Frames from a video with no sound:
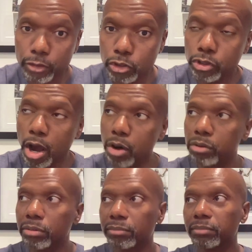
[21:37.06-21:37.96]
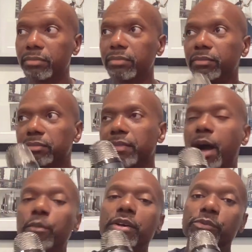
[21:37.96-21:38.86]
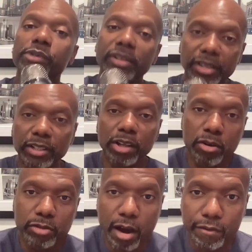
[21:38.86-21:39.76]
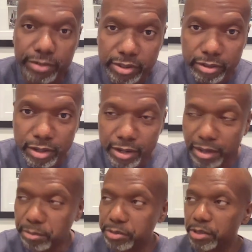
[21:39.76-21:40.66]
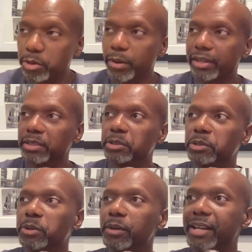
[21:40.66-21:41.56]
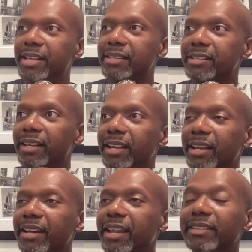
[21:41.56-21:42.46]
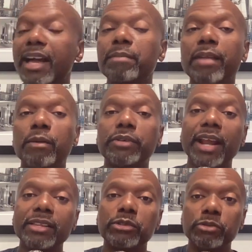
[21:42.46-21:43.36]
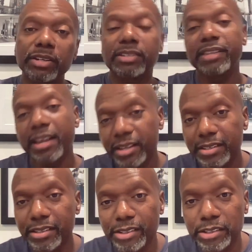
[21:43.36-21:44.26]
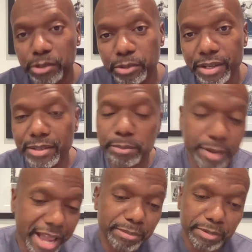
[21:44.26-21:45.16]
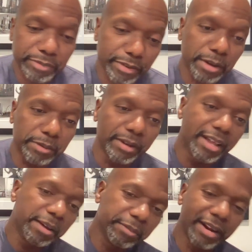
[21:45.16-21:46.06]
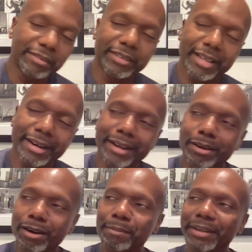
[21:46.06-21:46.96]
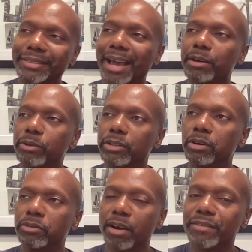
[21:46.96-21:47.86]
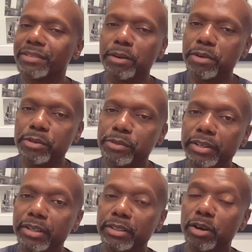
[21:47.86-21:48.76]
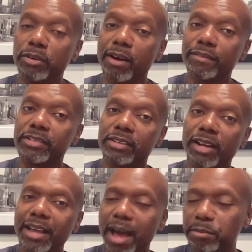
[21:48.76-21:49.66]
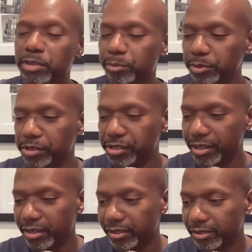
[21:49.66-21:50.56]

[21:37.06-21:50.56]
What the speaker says: So I wasn't really a loan officer. It was a quick little quiz. They was like, hey man, when they do this, say this and just do this and pass me the phone, whatever. And they called my title a loan officer. I wasn't really a loan officer. I was a bullshitter.